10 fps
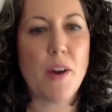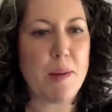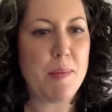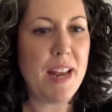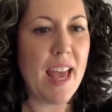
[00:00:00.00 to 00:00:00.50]
I'm
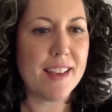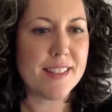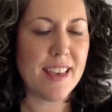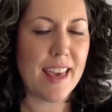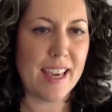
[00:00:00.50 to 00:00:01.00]
going to ask
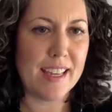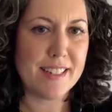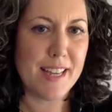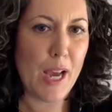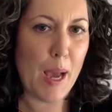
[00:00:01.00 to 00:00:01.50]
Kate
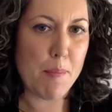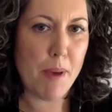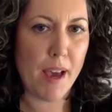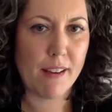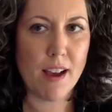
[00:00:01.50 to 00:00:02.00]
to hop
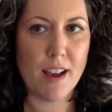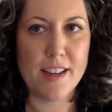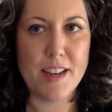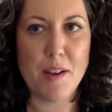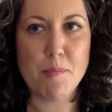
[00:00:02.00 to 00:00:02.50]
back
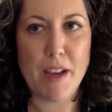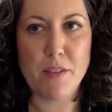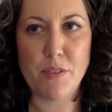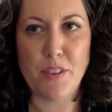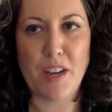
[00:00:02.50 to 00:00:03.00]
on. I'm
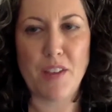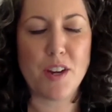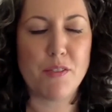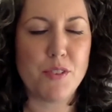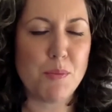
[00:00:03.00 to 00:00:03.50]
mindful that I've gone
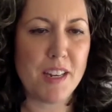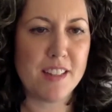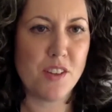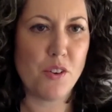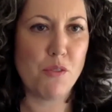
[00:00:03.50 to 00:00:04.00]
a few
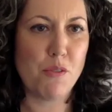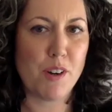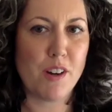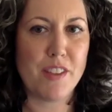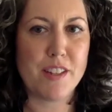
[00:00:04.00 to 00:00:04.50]
minutes
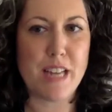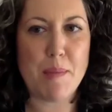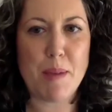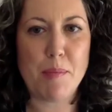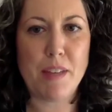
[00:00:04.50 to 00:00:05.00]
over the time
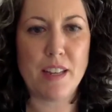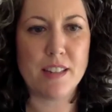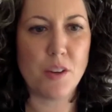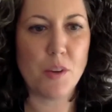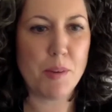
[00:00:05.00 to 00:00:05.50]
I plan
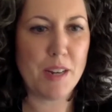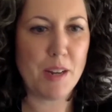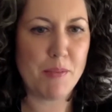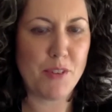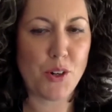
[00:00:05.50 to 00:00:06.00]
to open it
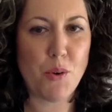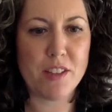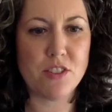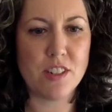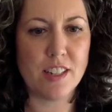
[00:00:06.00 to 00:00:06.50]
up for
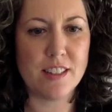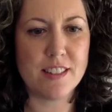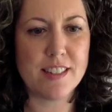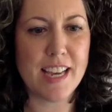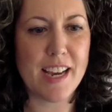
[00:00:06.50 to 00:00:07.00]

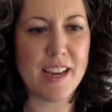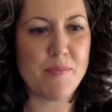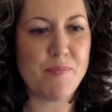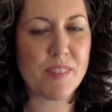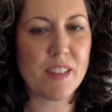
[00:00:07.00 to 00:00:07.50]
questions.
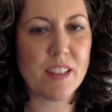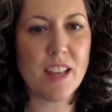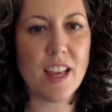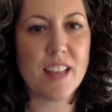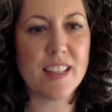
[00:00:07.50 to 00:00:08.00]

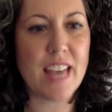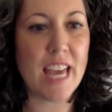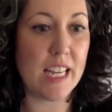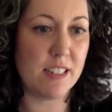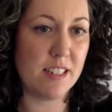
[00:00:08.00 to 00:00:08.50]

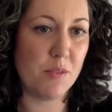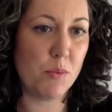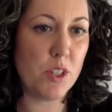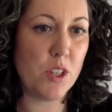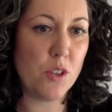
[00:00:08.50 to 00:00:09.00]
Kate,
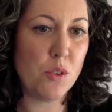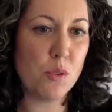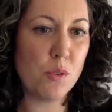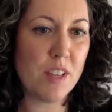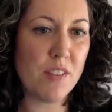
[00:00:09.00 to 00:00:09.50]
will
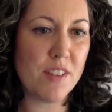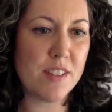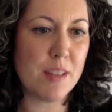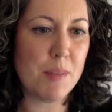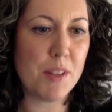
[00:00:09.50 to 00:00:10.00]
you give us
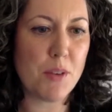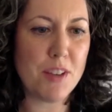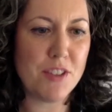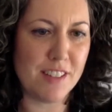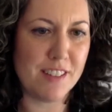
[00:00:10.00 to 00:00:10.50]
some of the
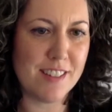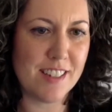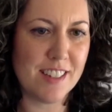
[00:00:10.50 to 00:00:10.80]
questions?